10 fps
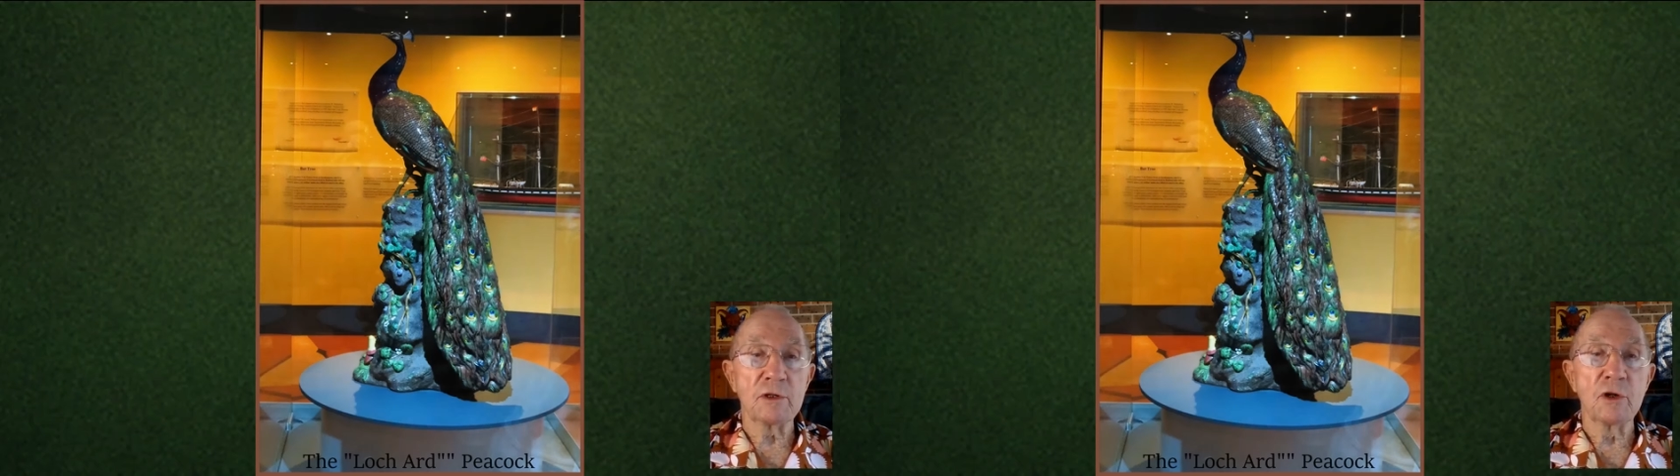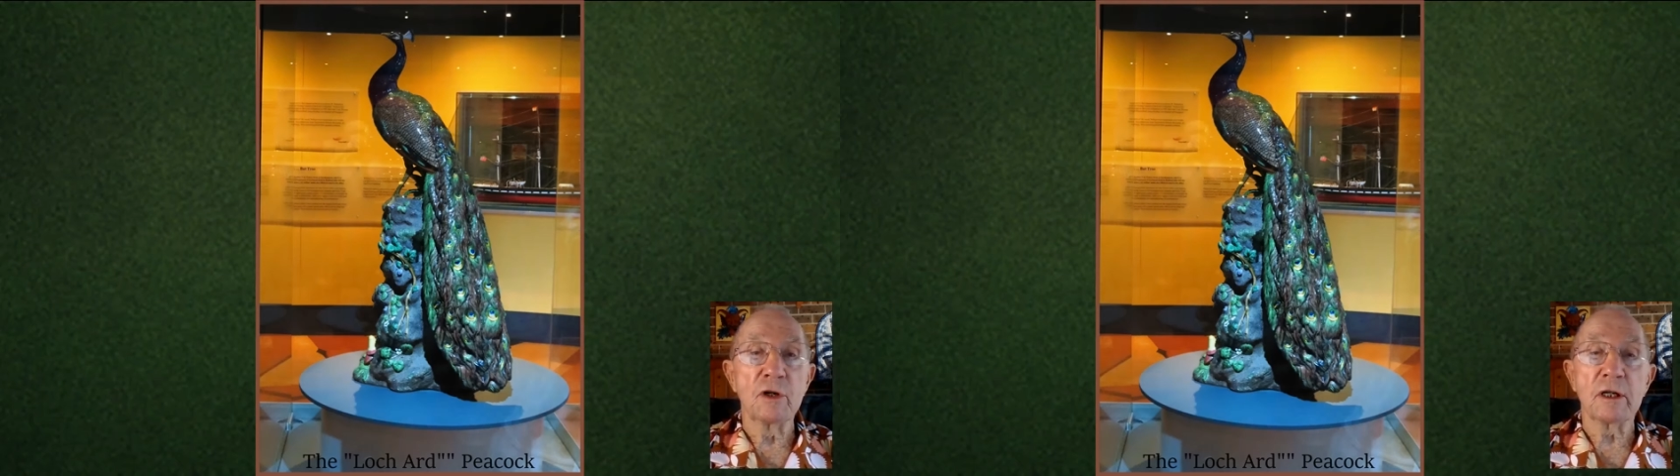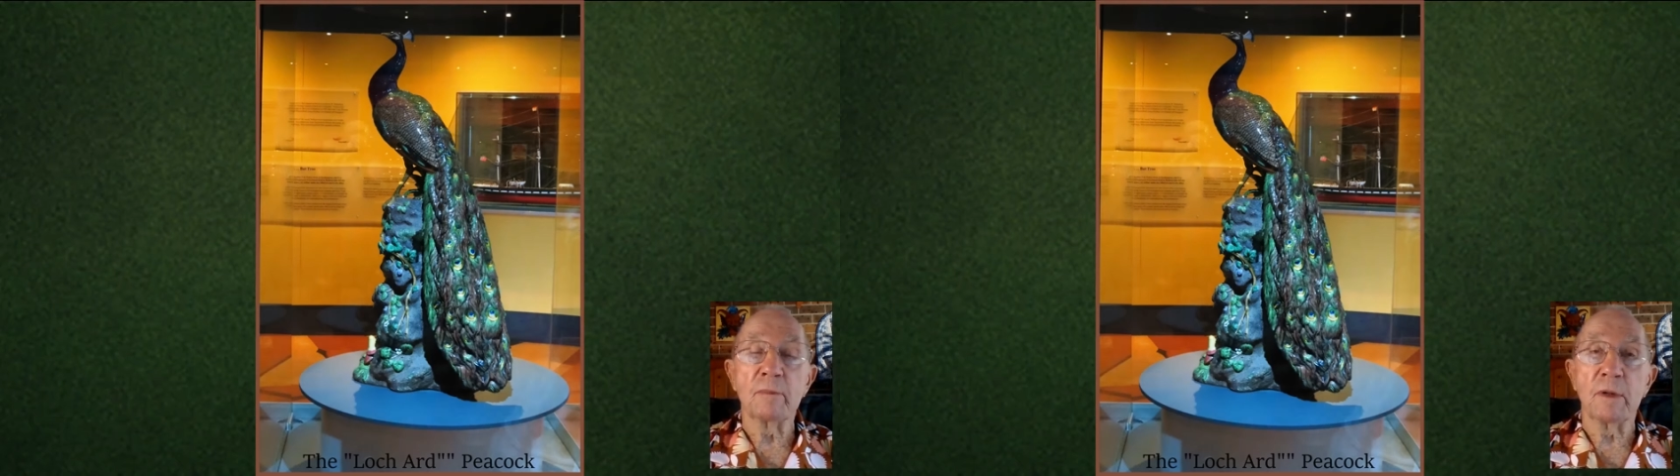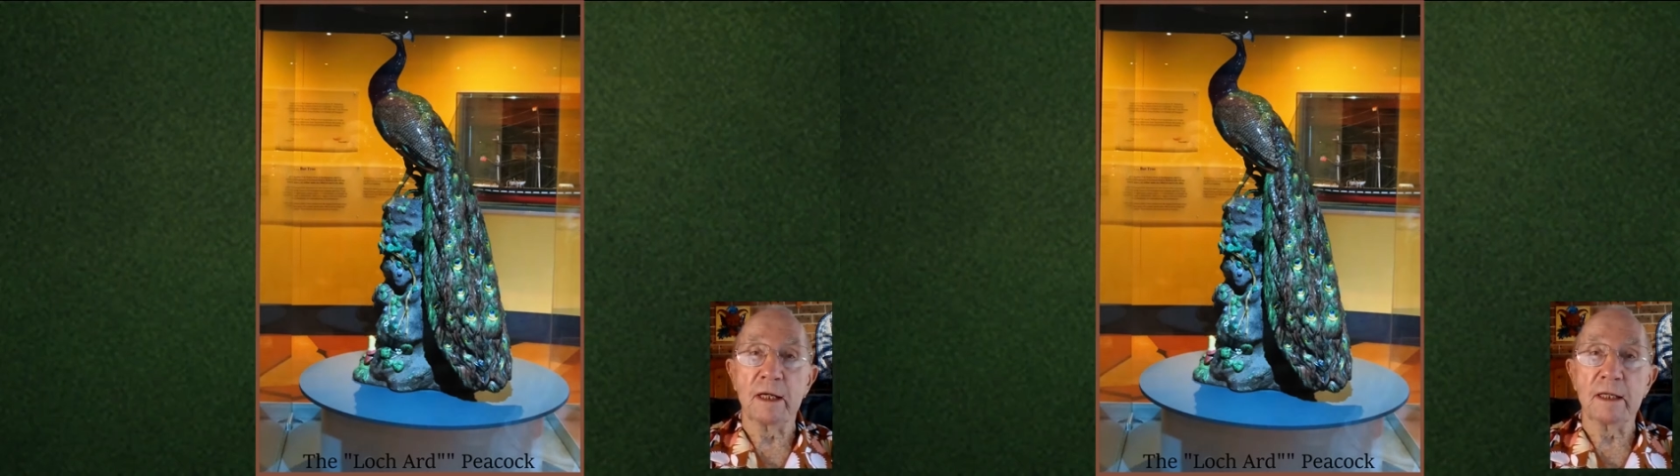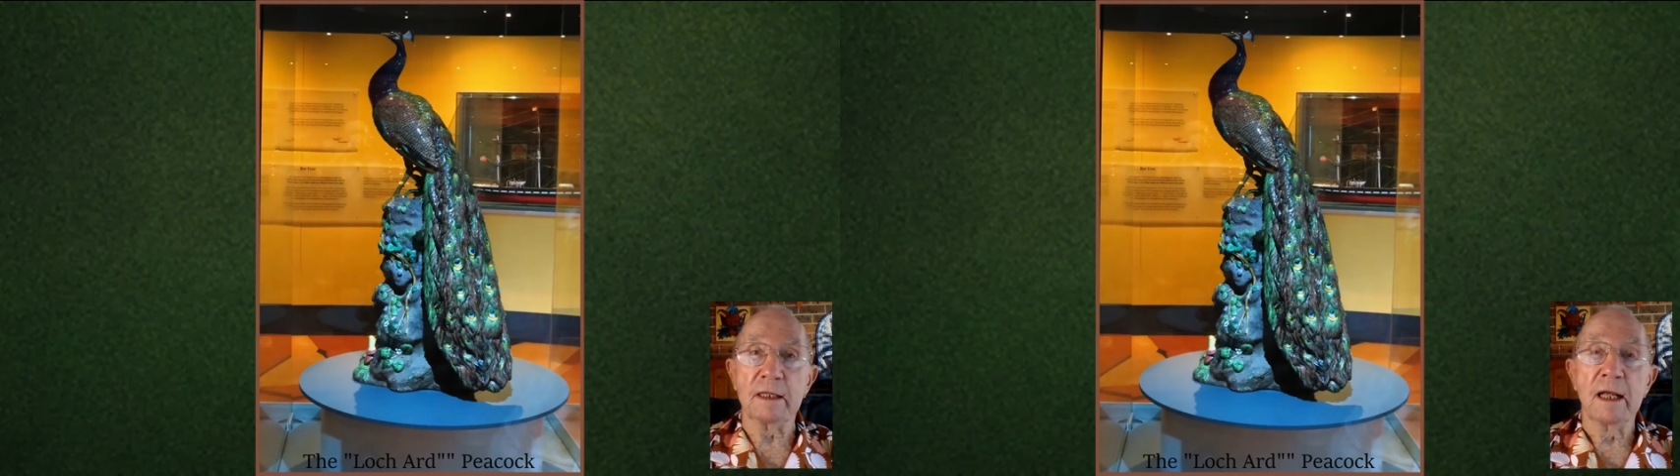newly
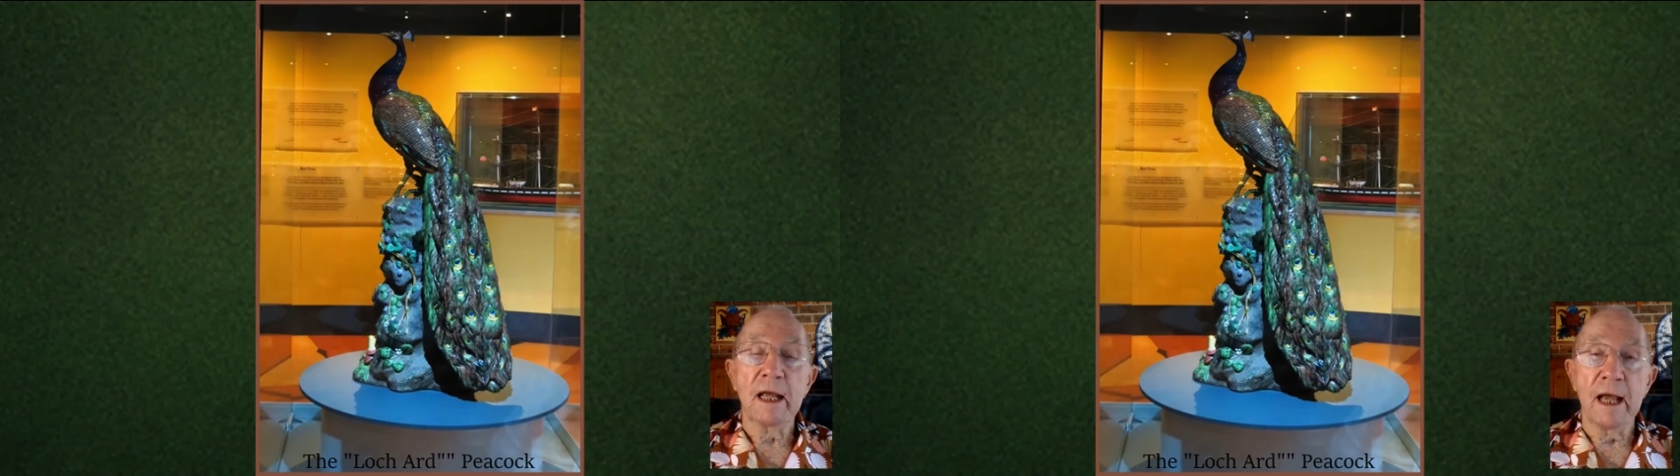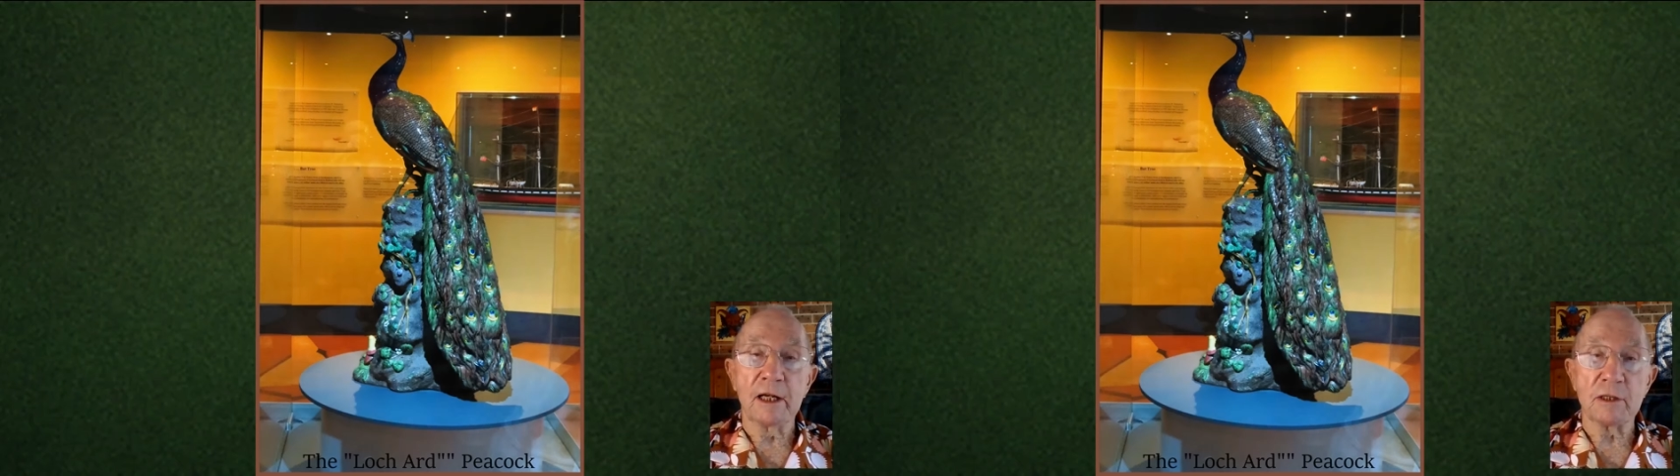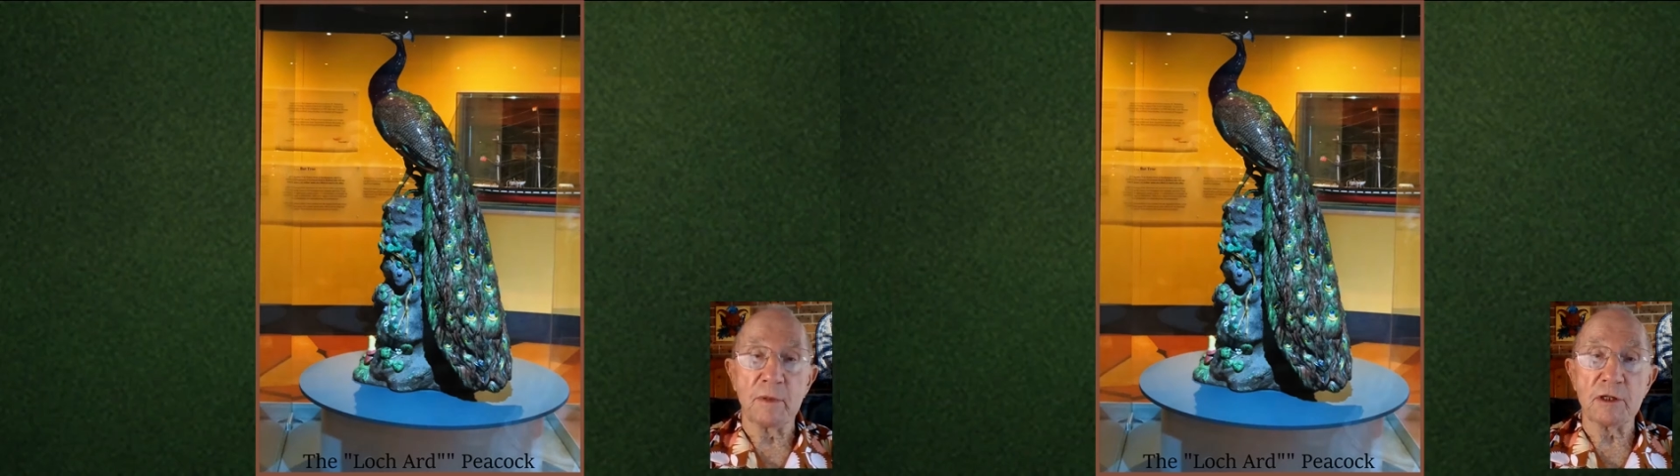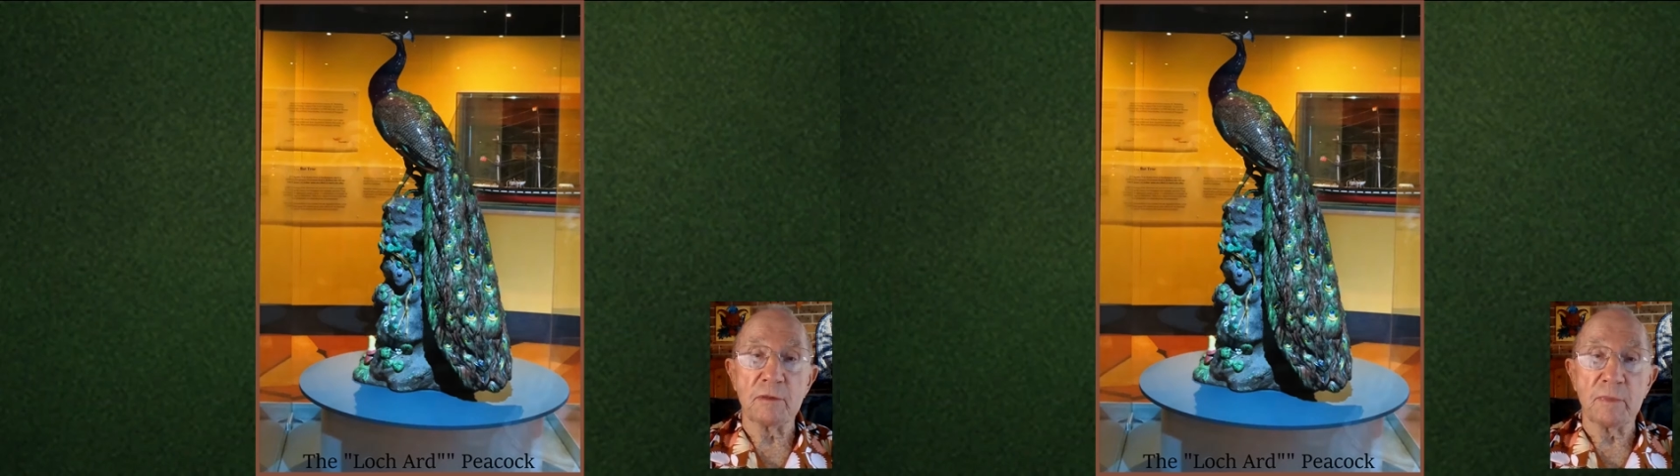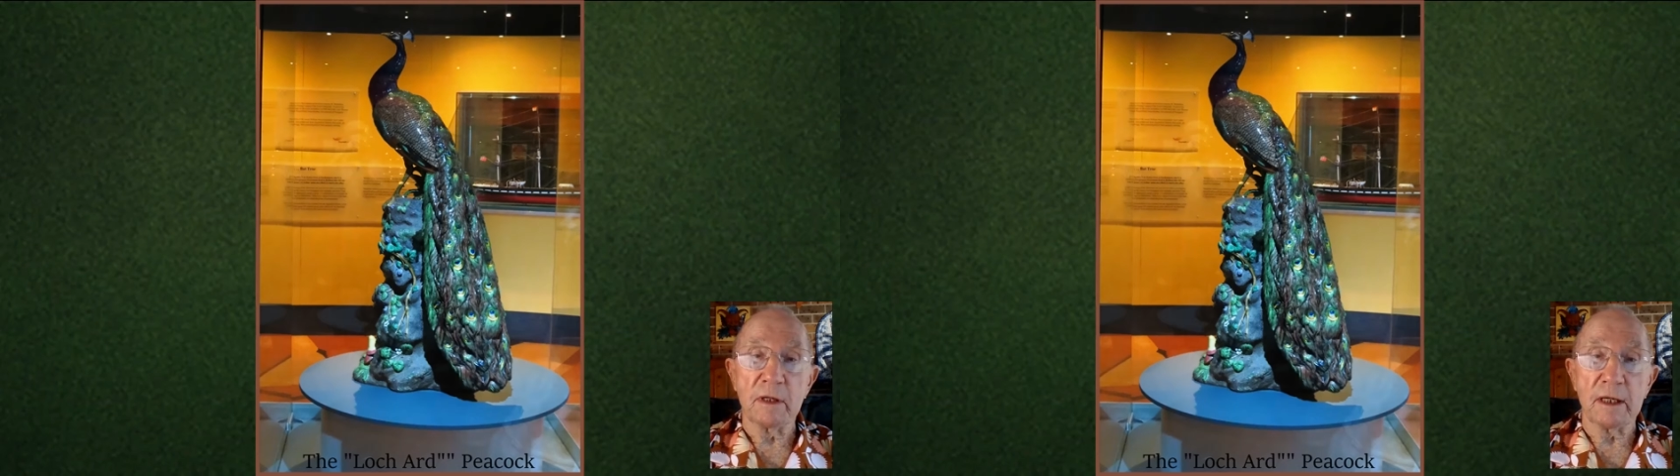completed
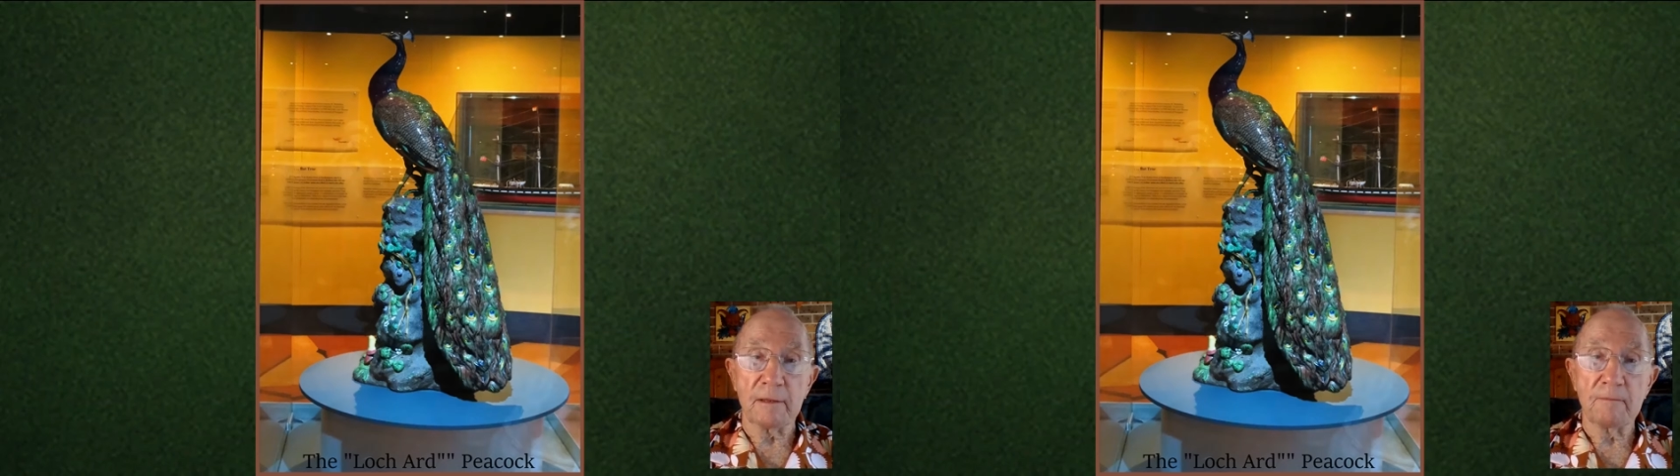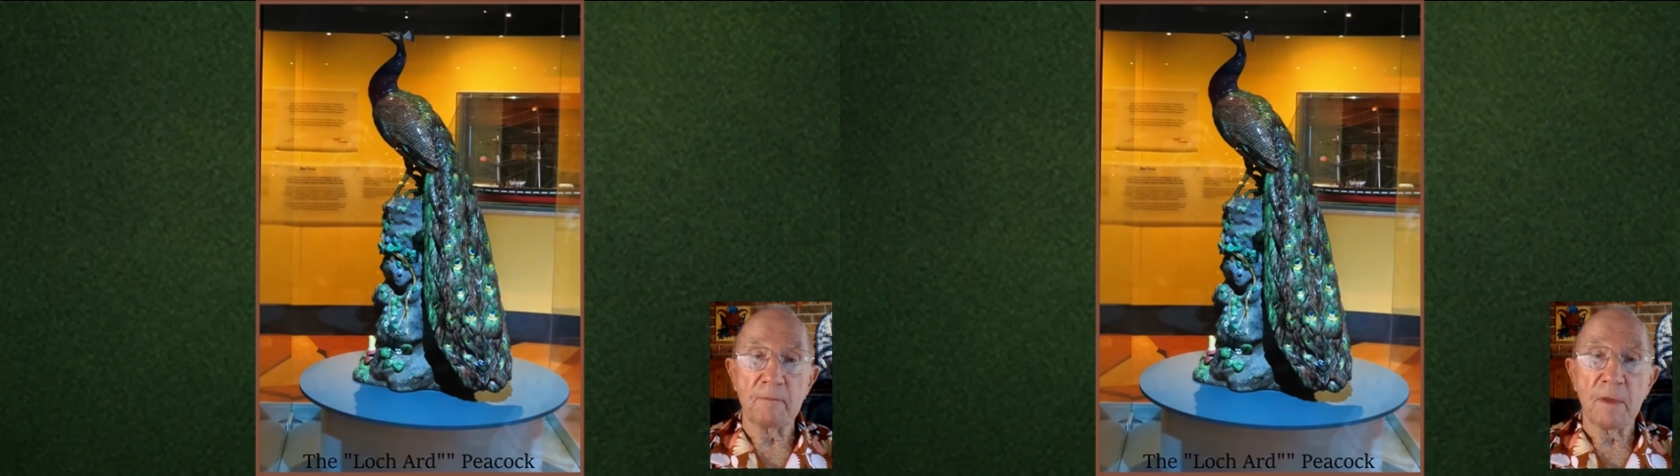exhibition building.